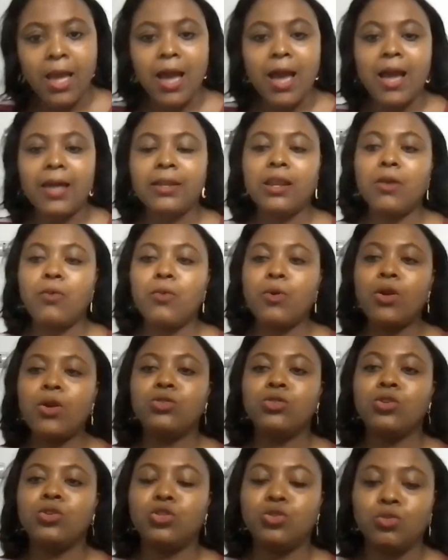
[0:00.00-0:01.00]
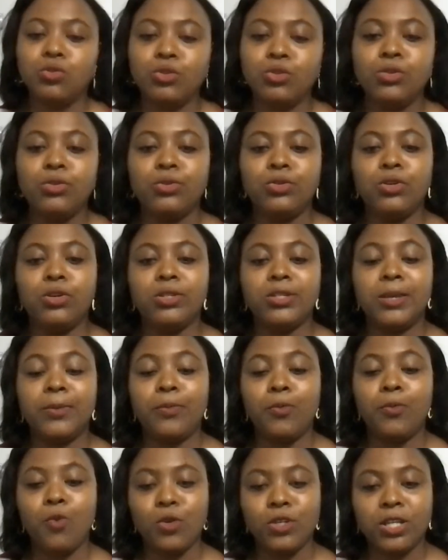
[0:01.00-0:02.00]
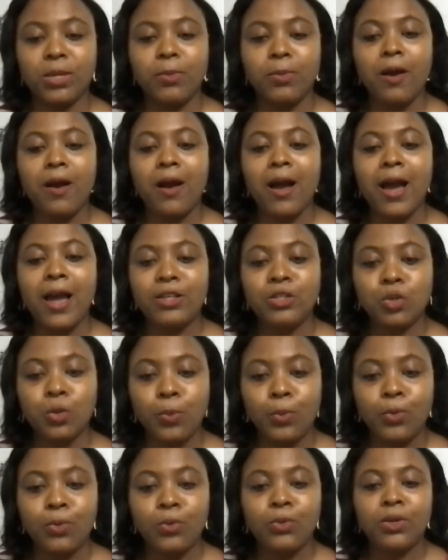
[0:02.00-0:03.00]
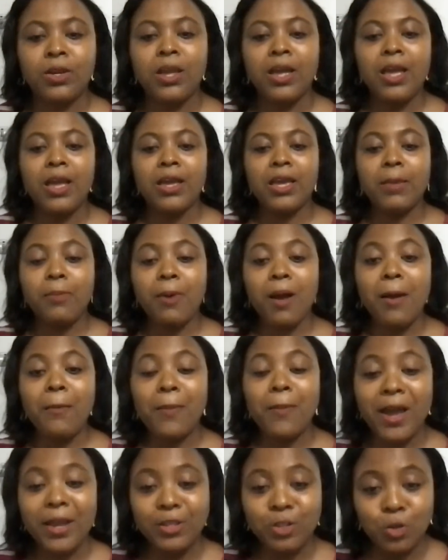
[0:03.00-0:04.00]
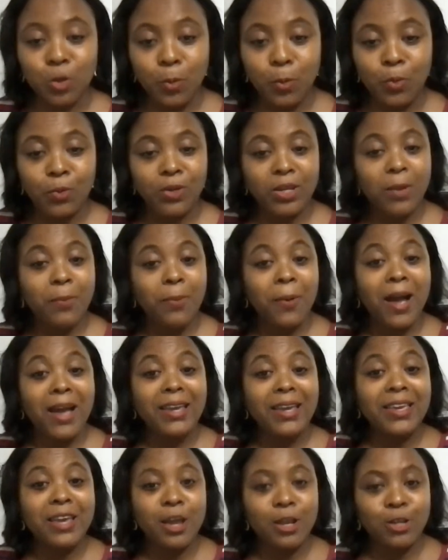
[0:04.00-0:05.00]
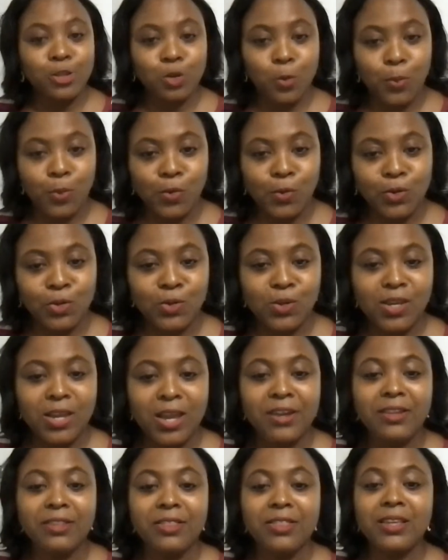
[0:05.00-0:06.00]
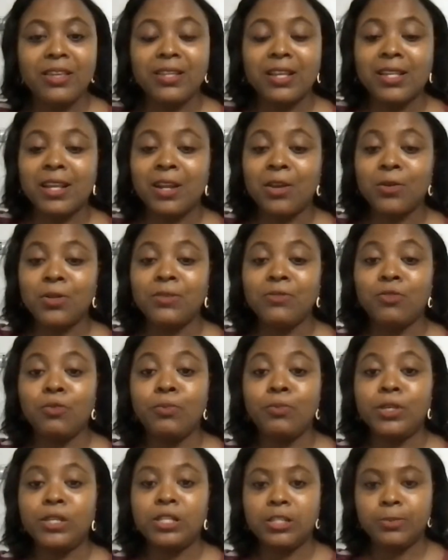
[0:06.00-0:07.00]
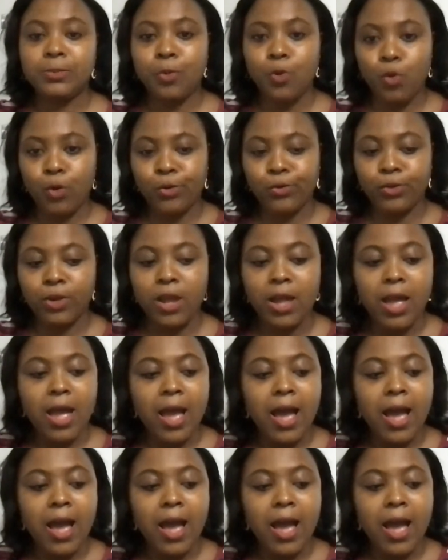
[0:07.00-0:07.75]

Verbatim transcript: And then we also should, you know, just keep what, keep our eyes open, keep our minds open, keep our ears open to hear the things that are not even being spoken.